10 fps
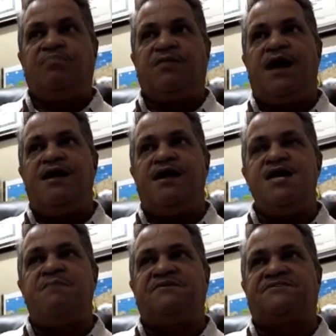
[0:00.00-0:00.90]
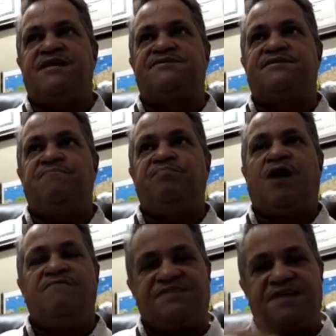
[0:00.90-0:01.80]
And 80%
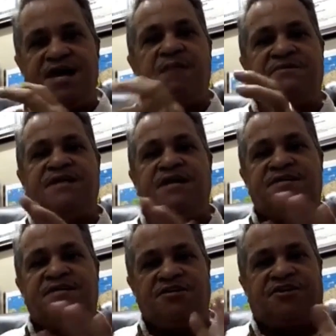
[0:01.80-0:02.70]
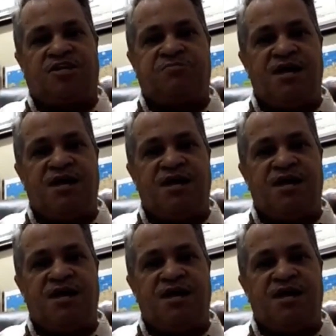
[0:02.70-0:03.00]
of this 80% is untouched by